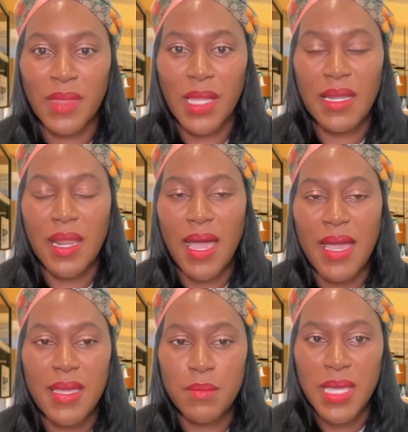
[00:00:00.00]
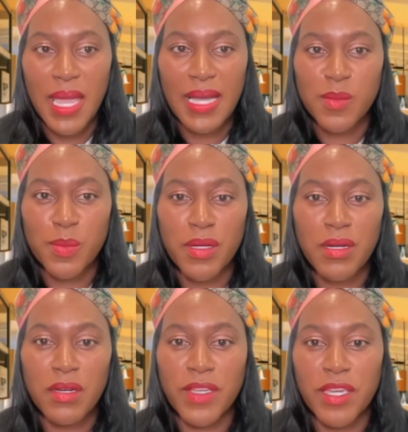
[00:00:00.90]
and I am the
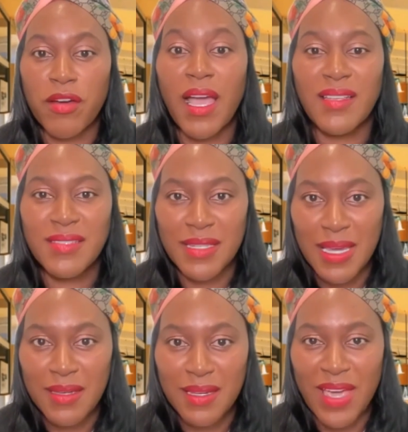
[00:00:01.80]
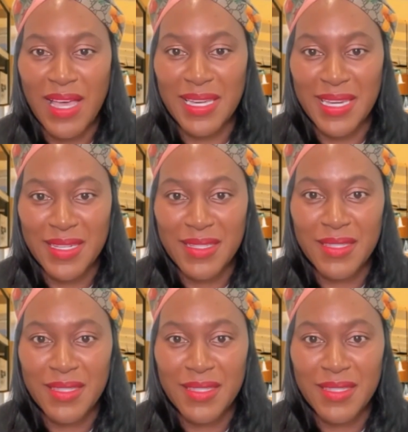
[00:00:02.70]
expert of curiosity of Alli.